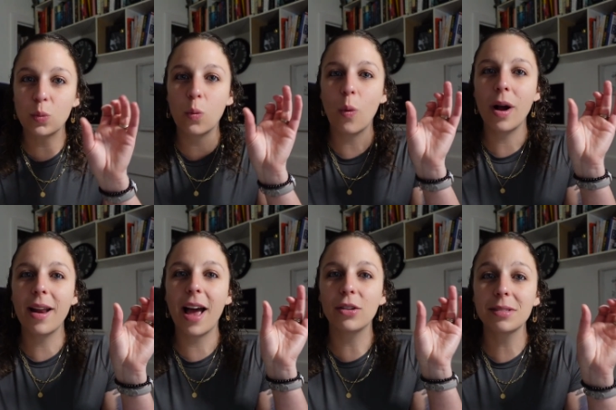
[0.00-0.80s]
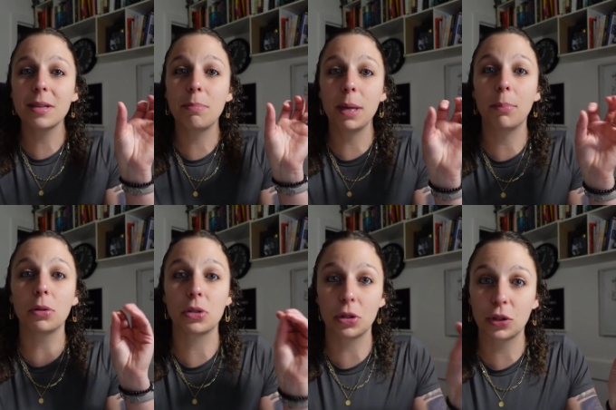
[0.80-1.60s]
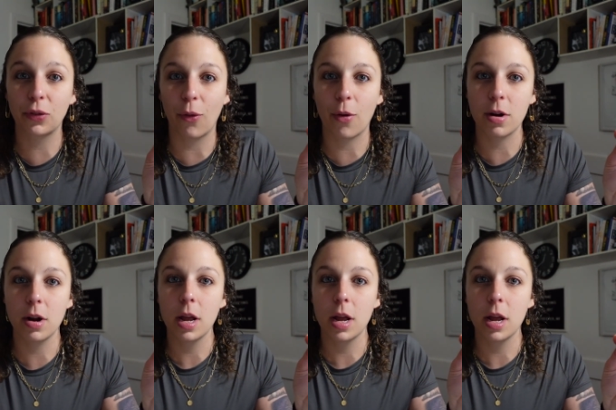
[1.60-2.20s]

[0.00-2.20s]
what else did people search for?